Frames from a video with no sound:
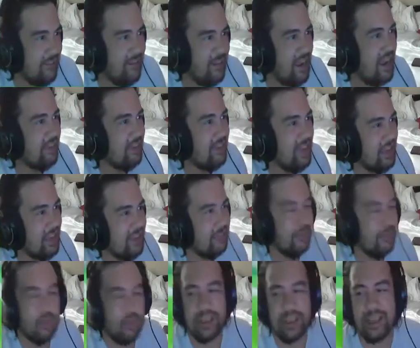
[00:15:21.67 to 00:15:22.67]
five days,
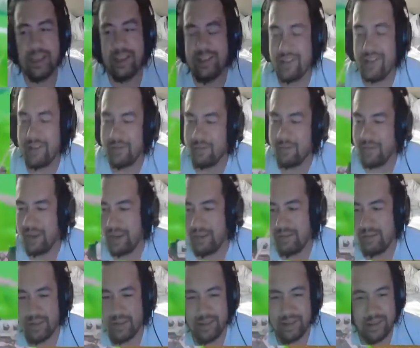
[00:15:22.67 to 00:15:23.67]
four days, right?
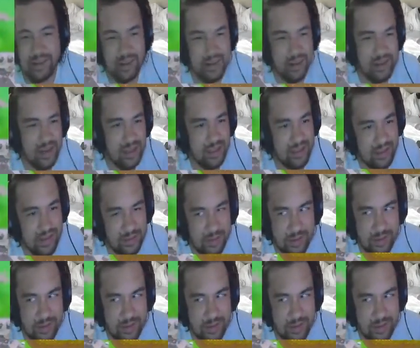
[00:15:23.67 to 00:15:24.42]
What's the ninth? Comes